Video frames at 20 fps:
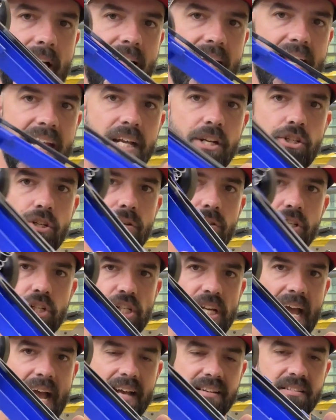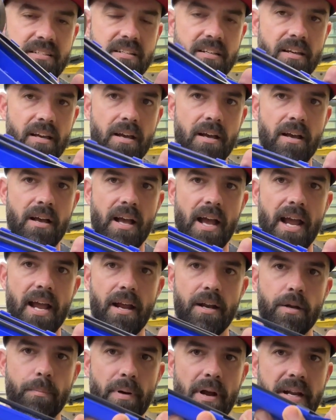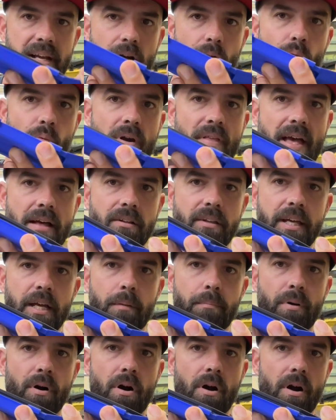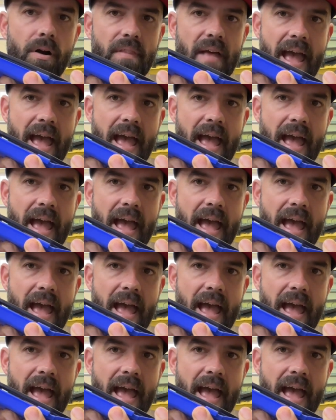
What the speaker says: into the chassis. And depending on where that link bar,